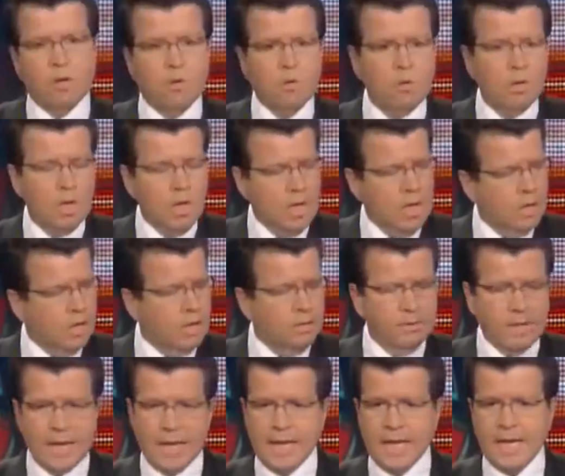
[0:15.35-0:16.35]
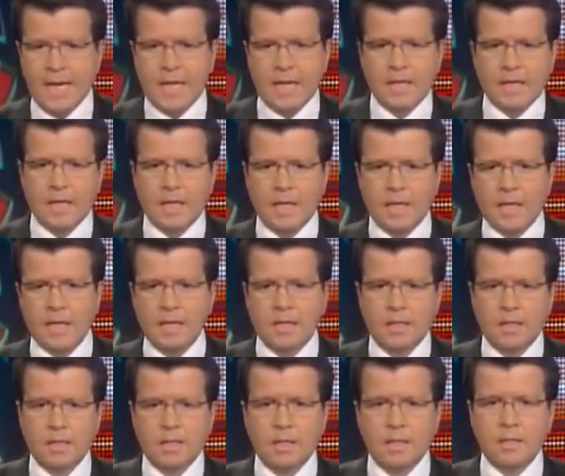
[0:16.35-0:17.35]
you of late,
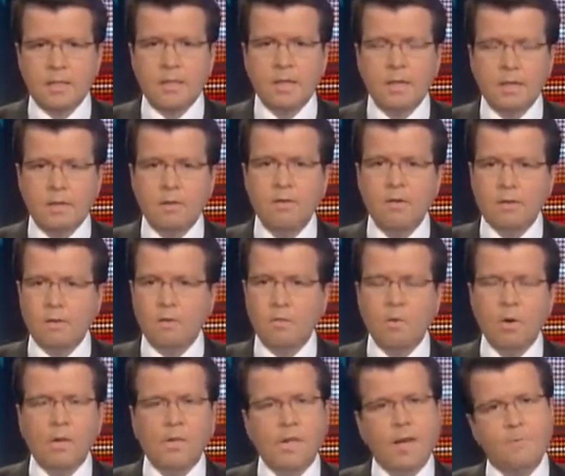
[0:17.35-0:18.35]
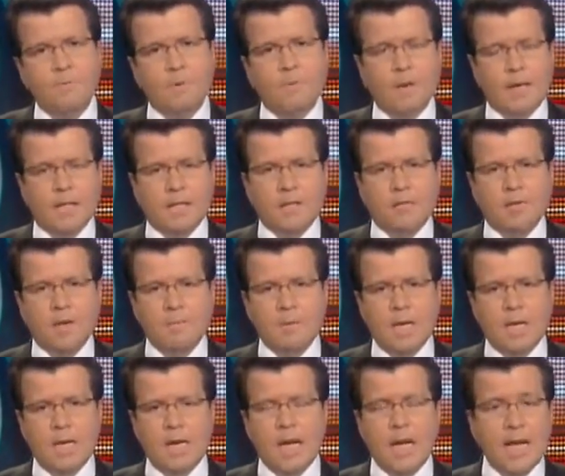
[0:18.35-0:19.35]
and you're worked up about this. I
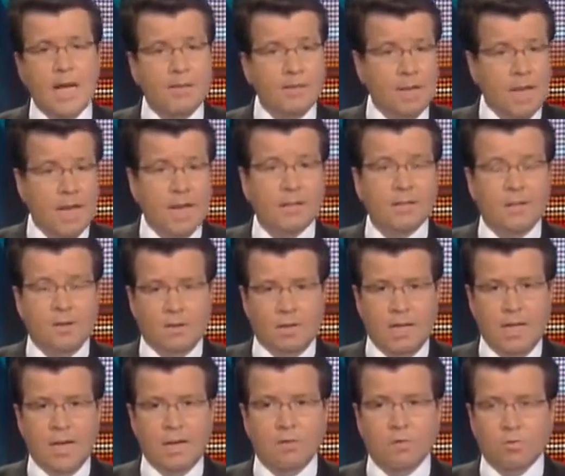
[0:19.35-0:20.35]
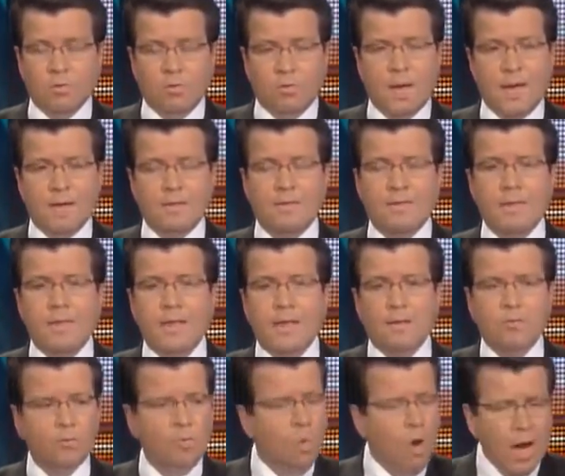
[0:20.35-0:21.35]
mean, and I haven't had your latest response to
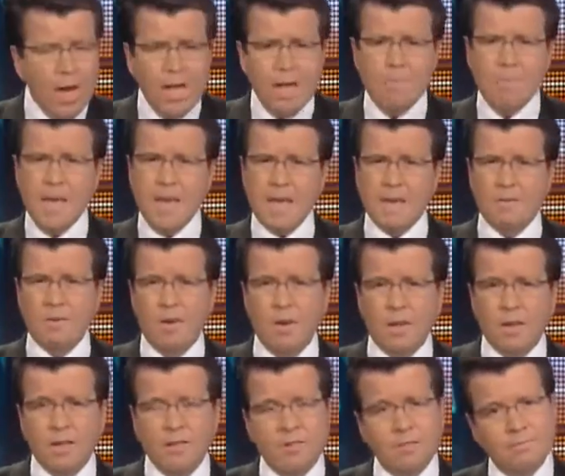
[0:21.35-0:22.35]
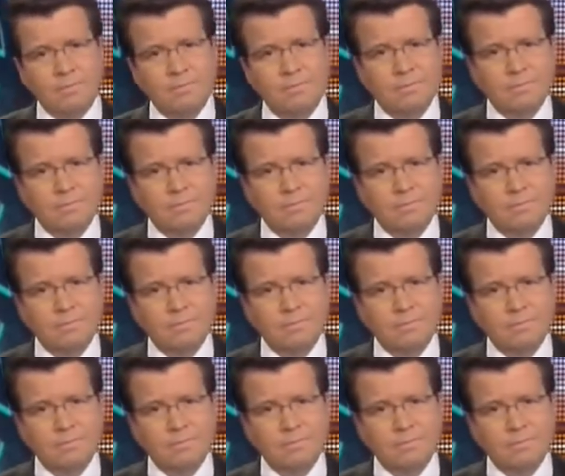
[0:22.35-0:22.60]
this. What do you make of all of this?